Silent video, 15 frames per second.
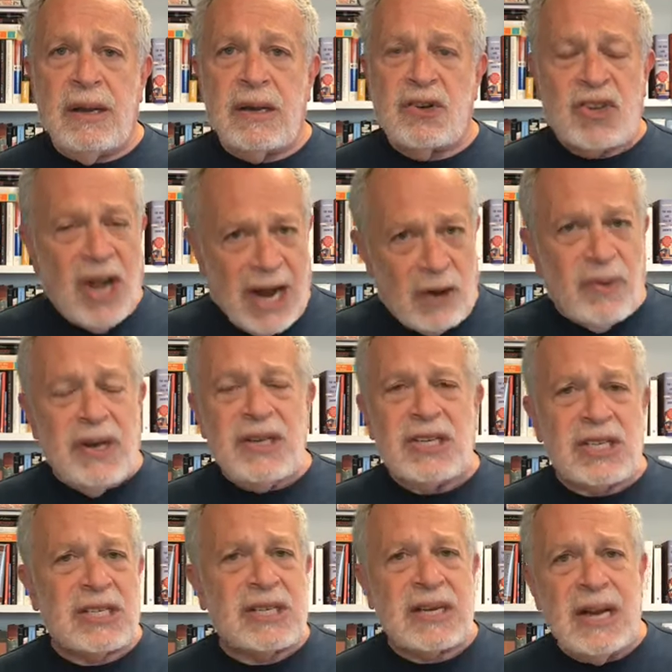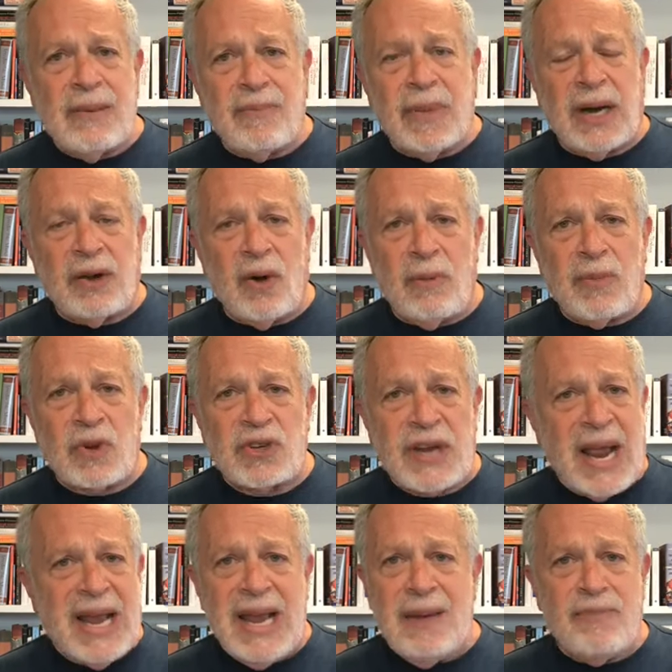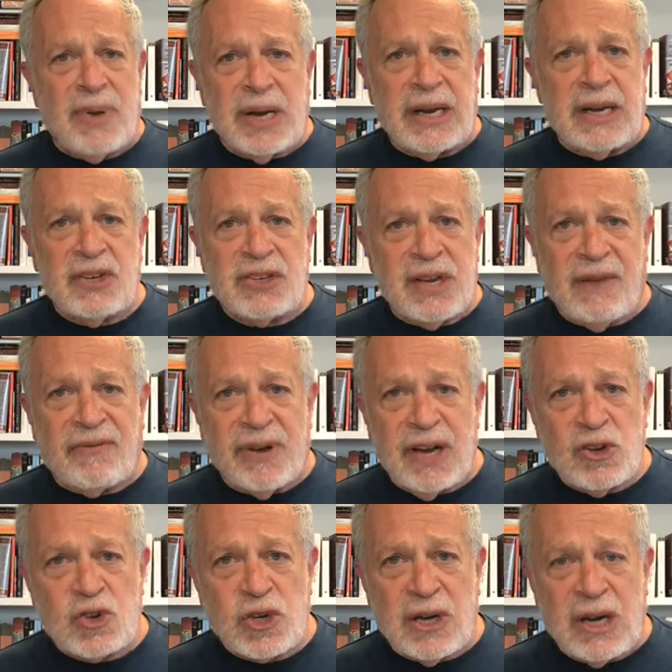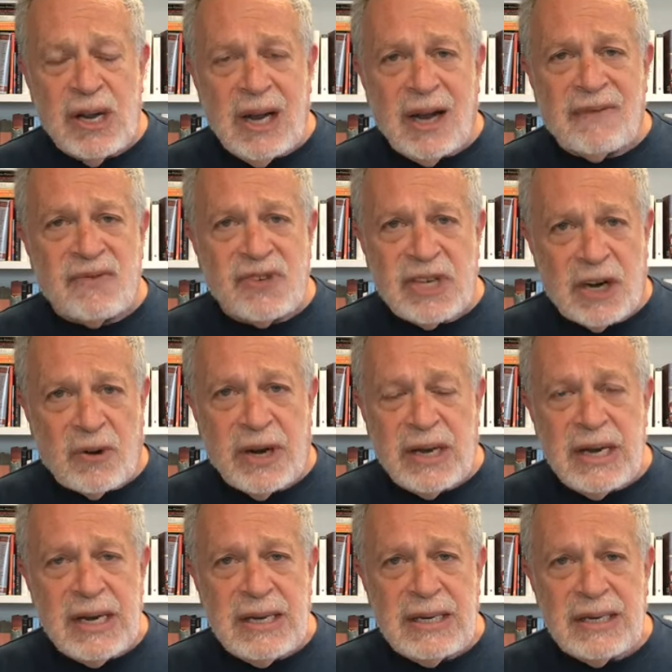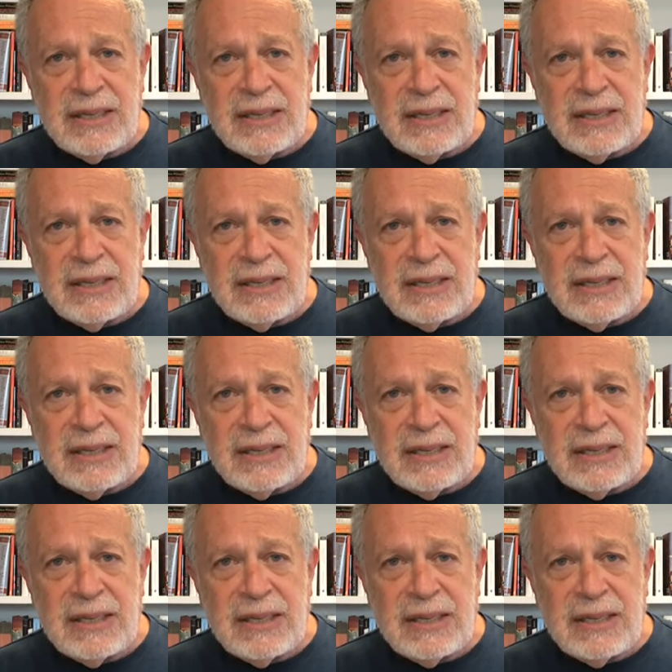tyrants by almost anybody's definition of tyranny.